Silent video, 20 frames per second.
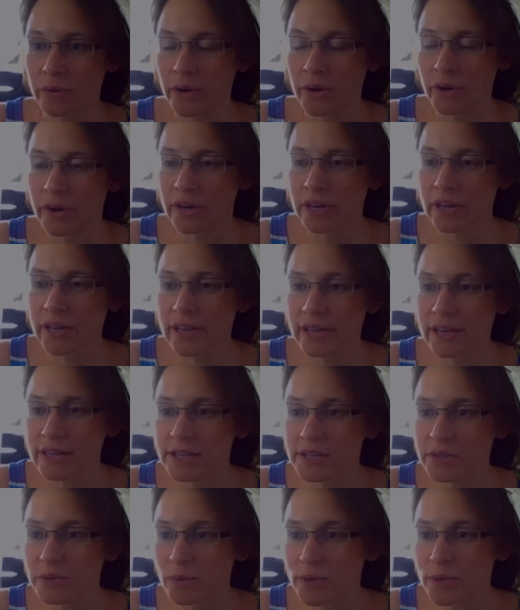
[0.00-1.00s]
Earlier,
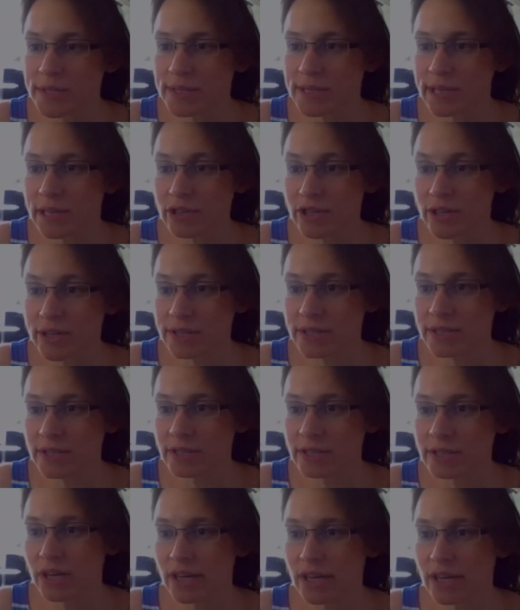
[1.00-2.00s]
this was suggested
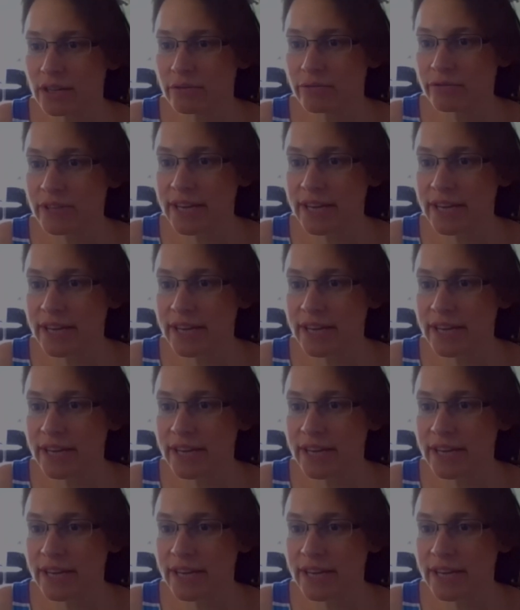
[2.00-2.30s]
to cut off